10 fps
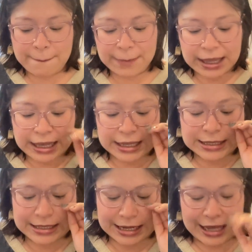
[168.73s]

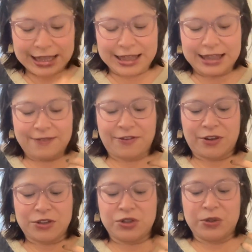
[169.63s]
but
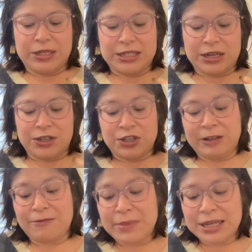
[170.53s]
for student
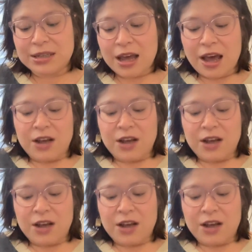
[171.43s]
achievement,